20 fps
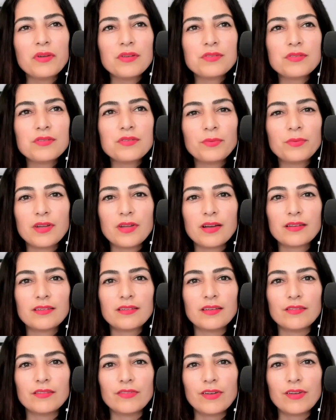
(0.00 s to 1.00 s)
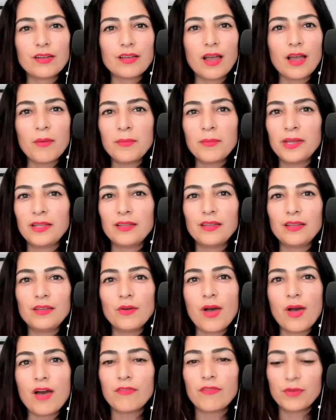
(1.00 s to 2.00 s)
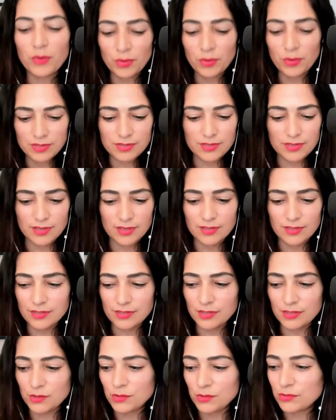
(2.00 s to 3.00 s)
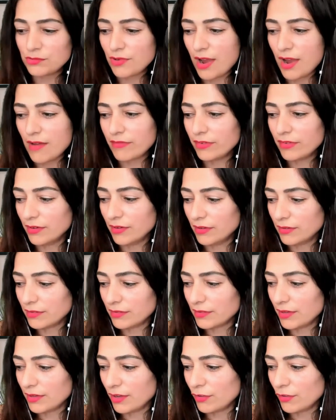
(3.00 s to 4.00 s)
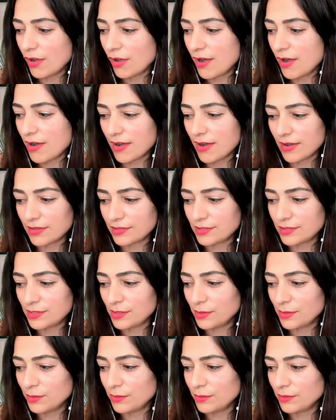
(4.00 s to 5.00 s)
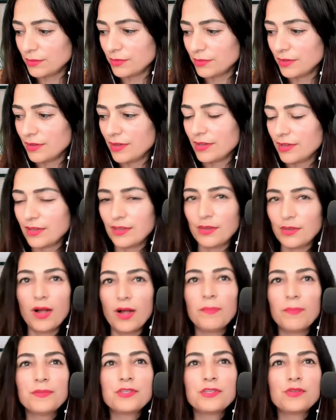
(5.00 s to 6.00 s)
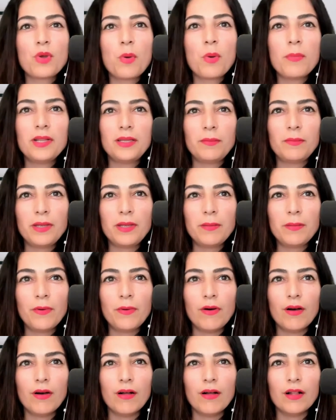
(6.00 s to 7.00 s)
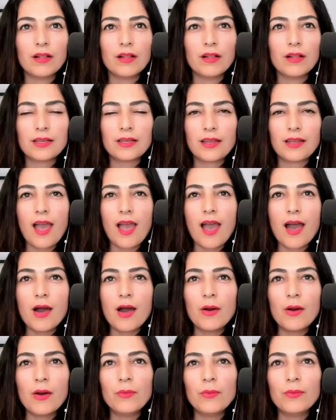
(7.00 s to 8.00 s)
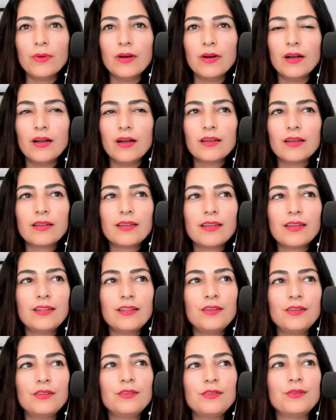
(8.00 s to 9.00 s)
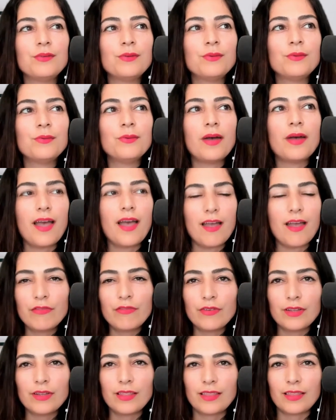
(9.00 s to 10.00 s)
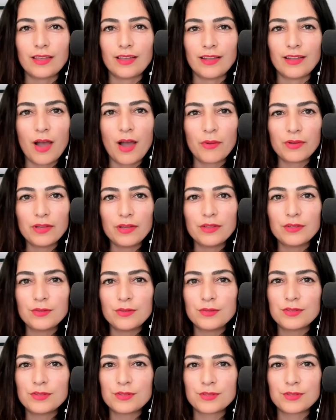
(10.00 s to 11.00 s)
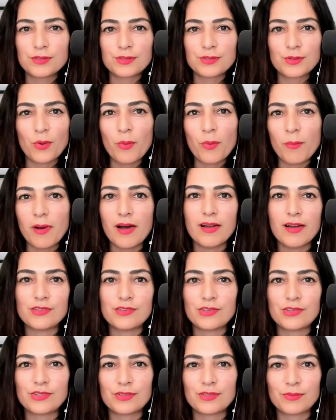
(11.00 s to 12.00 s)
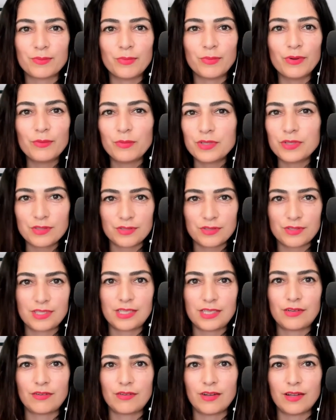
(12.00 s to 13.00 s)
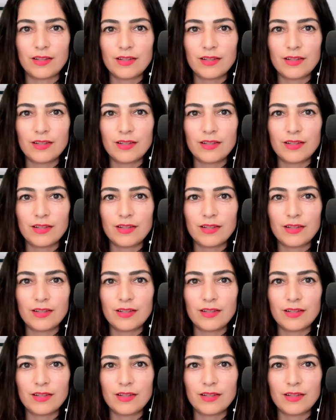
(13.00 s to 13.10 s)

so productive, I mean, you have courses, you travel a lot, you you help so many people. Like, how can you do everything, and how can you do so much? What what's your secret?